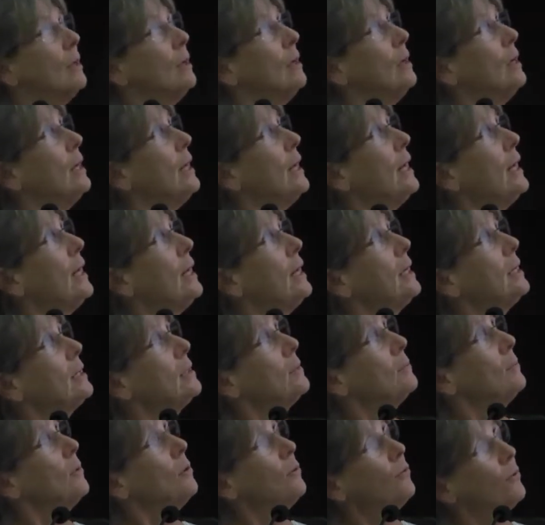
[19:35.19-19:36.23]
And
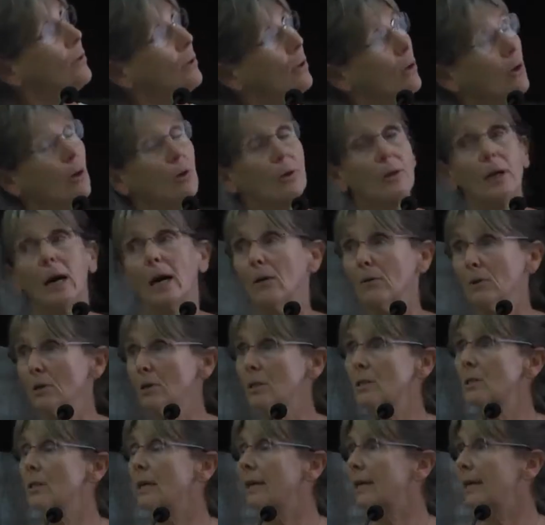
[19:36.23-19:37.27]
moving on, others
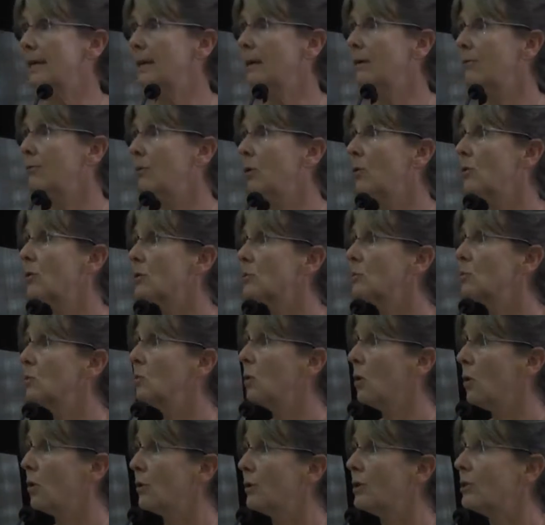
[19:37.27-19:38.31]
focus more on
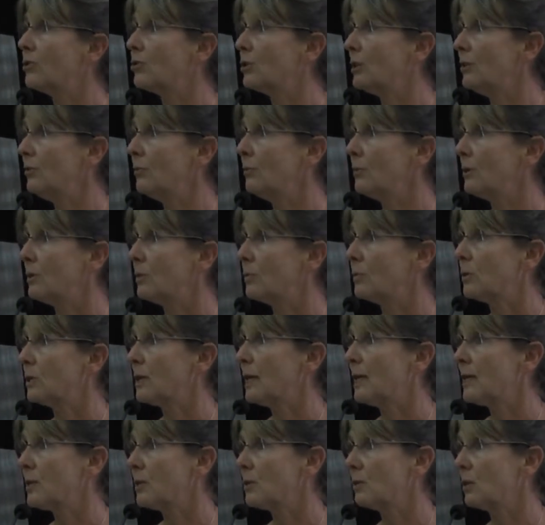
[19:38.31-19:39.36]
achievement, what has
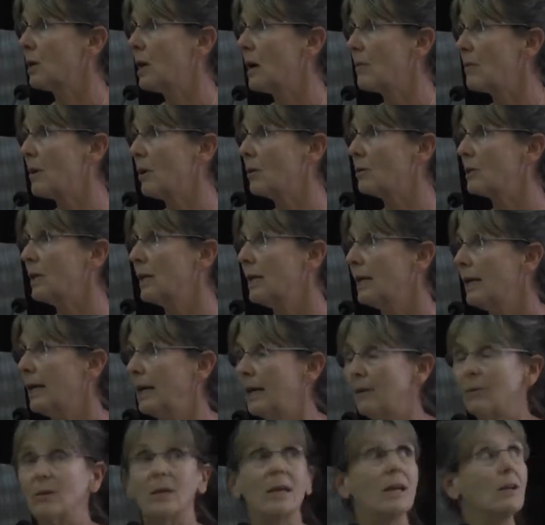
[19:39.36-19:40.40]
to come out at the
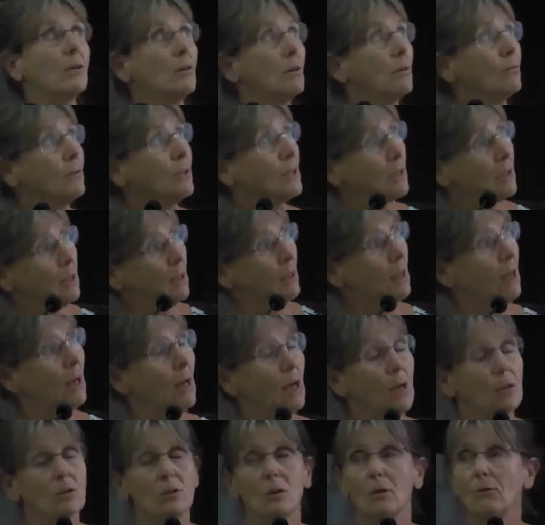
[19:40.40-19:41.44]
end of it.
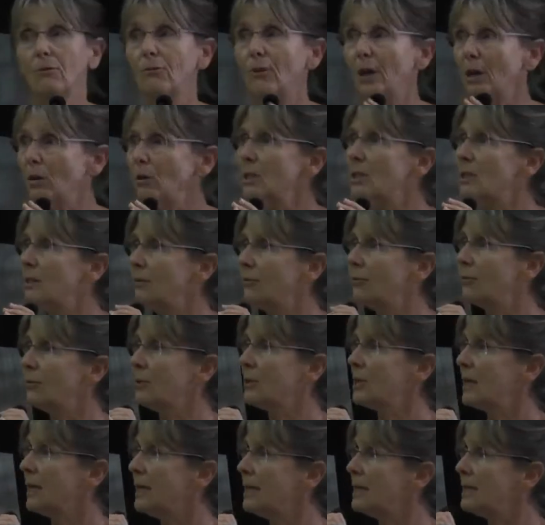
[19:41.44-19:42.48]
So very different
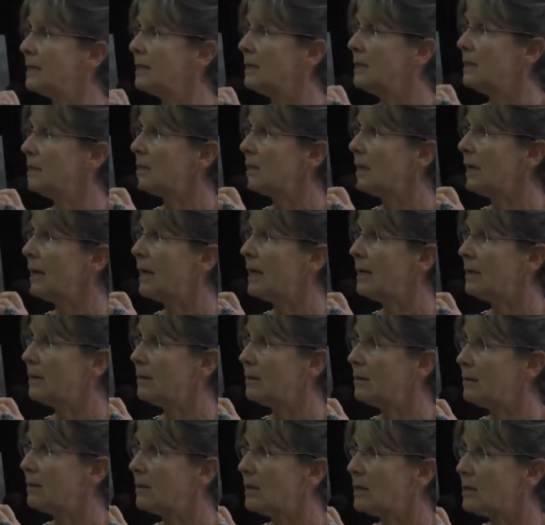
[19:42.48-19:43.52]
ideas, and
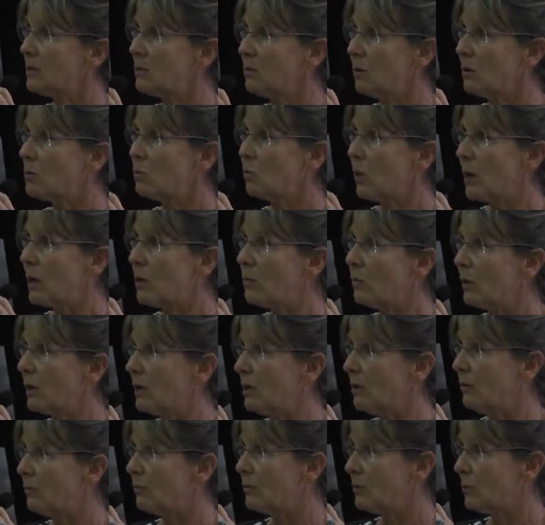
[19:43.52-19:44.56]
there's not one way of
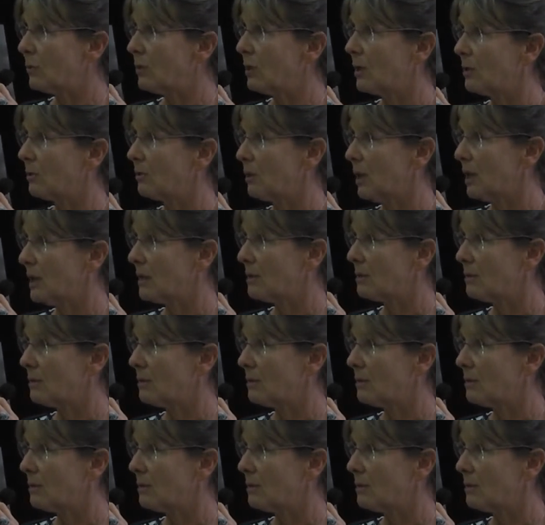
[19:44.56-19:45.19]
doing it right.